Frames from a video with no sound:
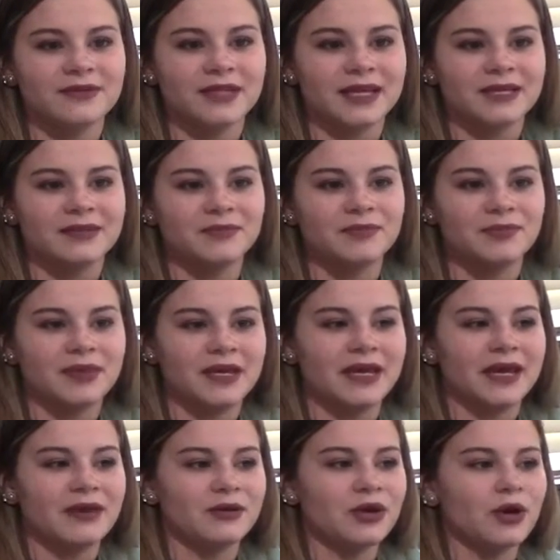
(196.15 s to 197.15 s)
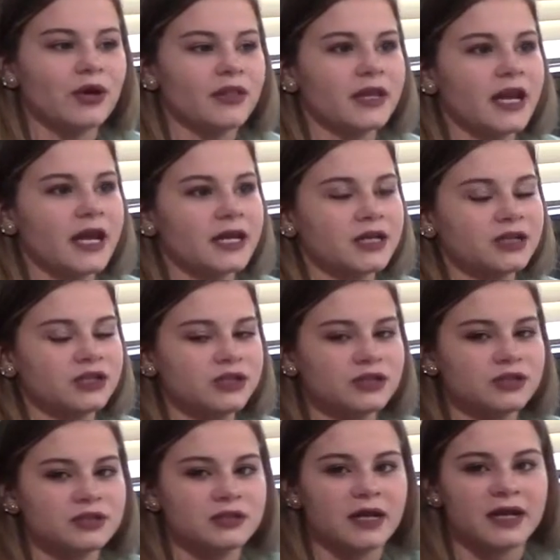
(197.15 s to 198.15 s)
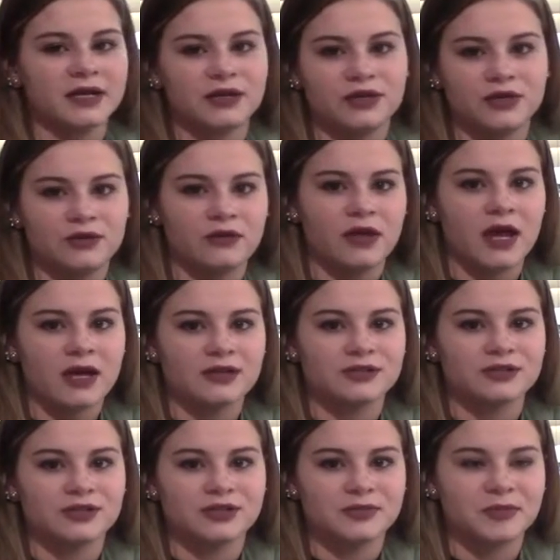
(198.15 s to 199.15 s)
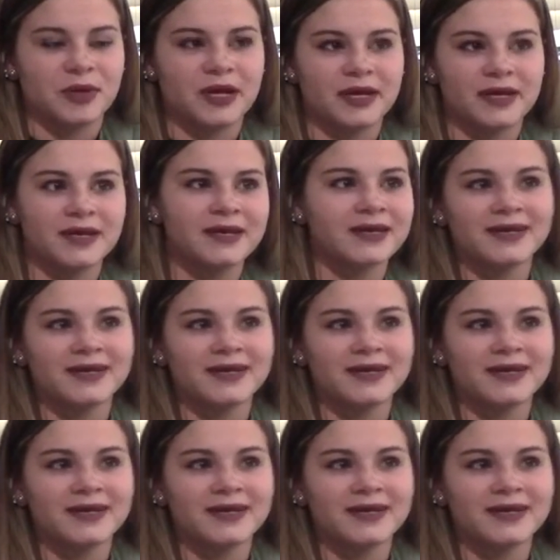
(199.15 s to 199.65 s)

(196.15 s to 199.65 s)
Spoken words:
Like knowing that I could do that just by